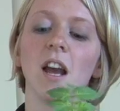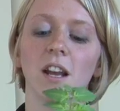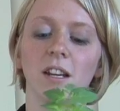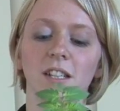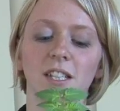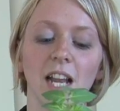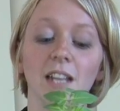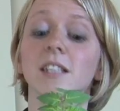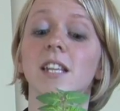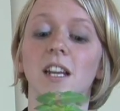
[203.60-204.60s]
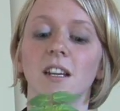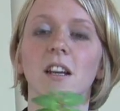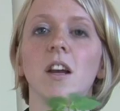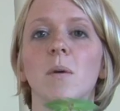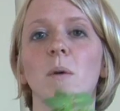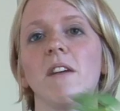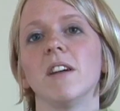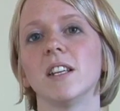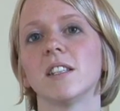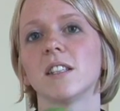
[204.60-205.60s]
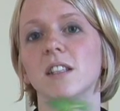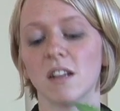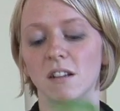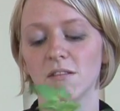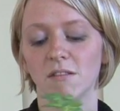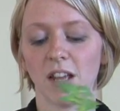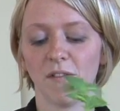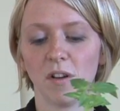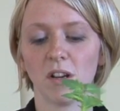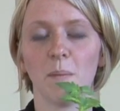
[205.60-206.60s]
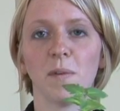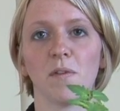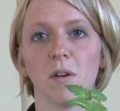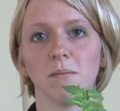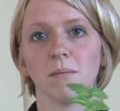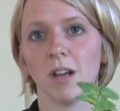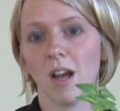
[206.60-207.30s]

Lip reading: and understanding where it is that their food comes from.